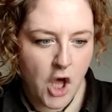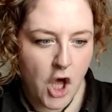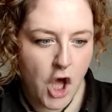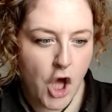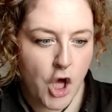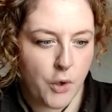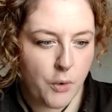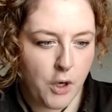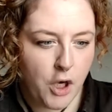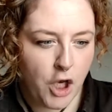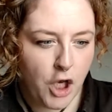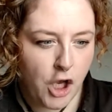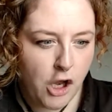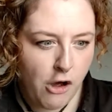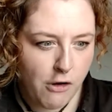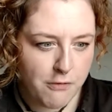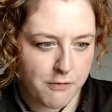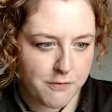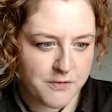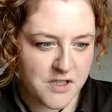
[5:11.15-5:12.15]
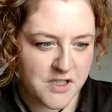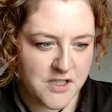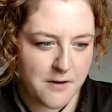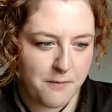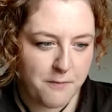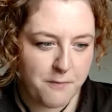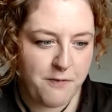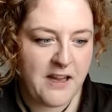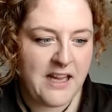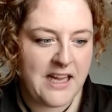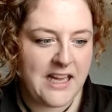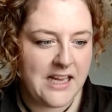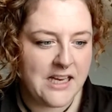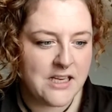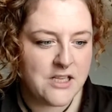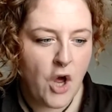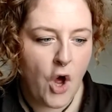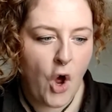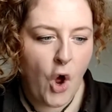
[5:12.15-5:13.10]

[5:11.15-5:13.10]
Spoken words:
who loved to feed